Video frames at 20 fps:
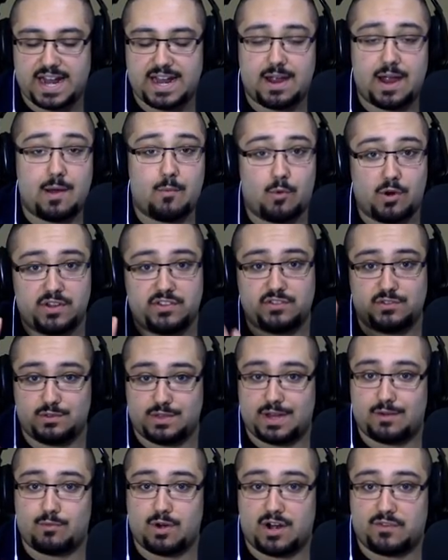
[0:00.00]
I, I, wanted to do
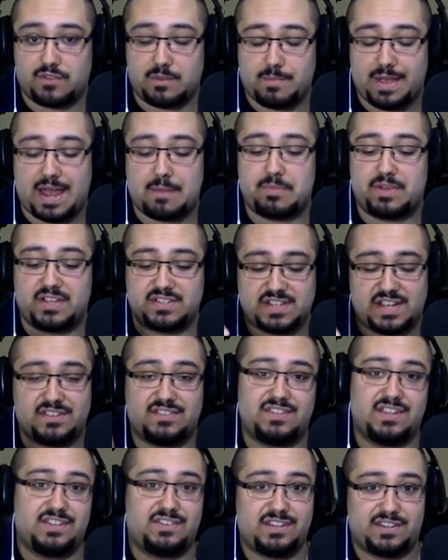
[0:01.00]
that right off the bat because I
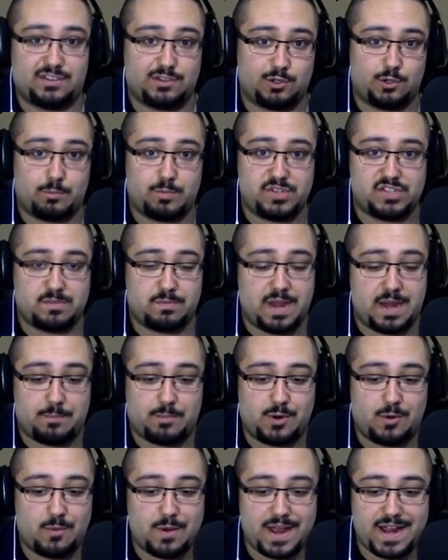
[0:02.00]
did take the little piece of
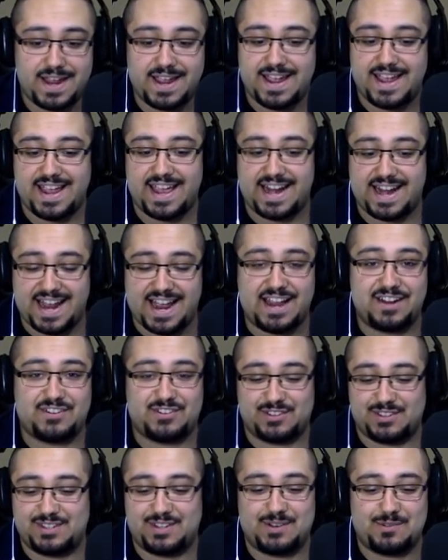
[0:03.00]
paper away, and I
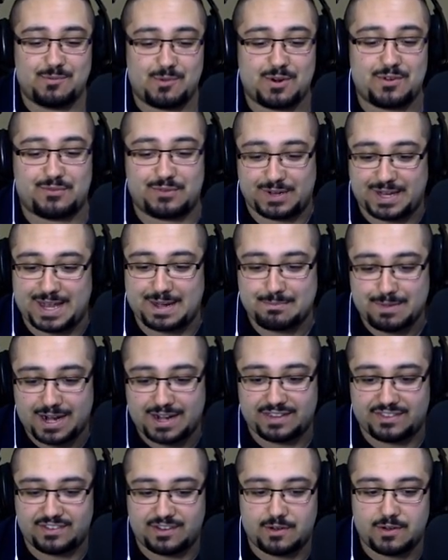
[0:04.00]
actually didn't want to forget
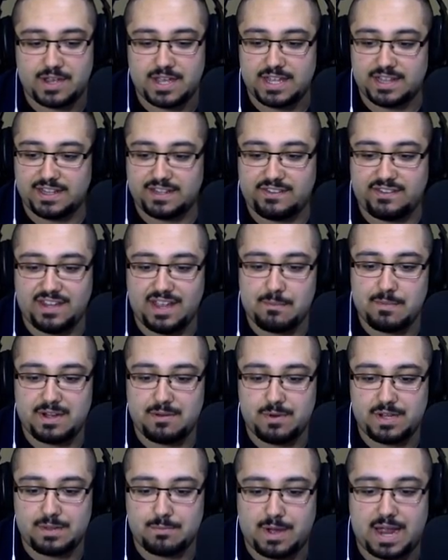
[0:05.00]
about it. So let's see how
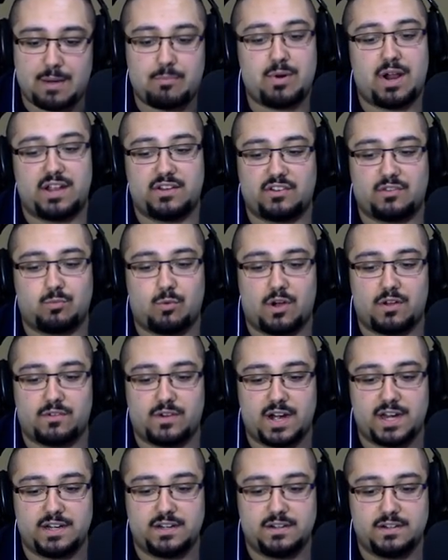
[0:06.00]
many we can buy, probably just one,
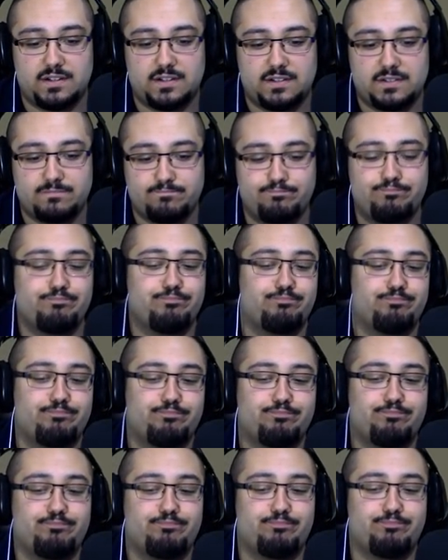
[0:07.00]
right?
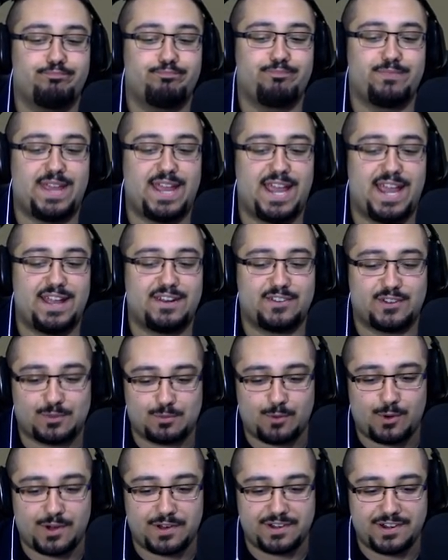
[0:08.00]
Yeah,
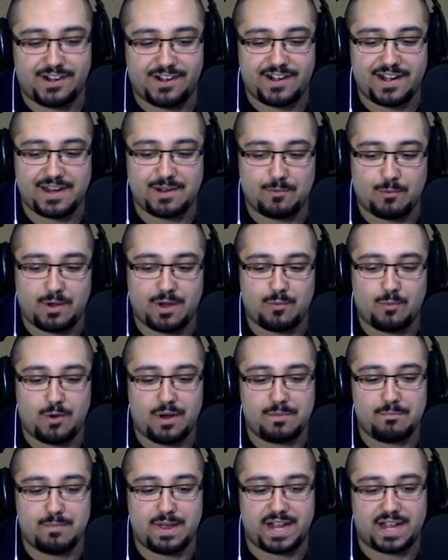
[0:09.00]
just one. Alright, one,
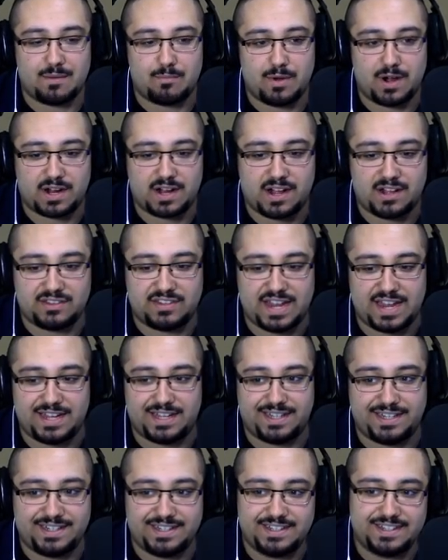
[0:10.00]
one megabuck, I'll
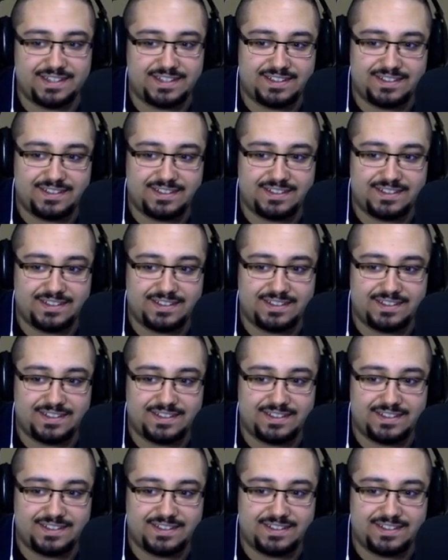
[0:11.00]
take it.